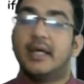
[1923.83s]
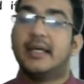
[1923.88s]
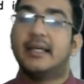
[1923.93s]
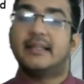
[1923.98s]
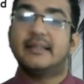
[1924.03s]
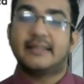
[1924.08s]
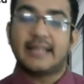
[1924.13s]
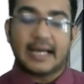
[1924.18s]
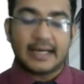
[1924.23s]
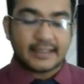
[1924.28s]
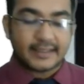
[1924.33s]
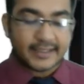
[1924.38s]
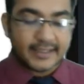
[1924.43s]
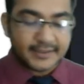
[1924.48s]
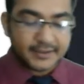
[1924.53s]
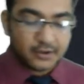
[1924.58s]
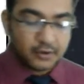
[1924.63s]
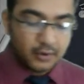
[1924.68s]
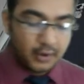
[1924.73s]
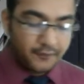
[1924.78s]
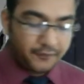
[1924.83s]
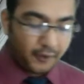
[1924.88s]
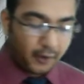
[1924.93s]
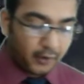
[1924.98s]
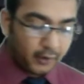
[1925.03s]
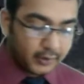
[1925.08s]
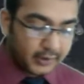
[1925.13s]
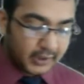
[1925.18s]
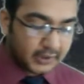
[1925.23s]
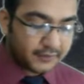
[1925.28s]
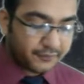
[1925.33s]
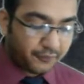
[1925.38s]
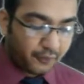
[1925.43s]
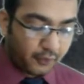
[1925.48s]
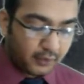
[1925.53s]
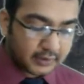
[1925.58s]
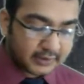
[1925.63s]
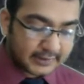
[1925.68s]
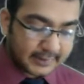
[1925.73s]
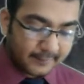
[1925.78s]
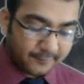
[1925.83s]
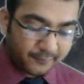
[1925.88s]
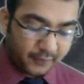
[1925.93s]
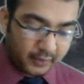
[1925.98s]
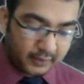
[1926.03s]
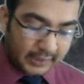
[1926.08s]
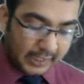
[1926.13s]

In that case, you will follow this four step for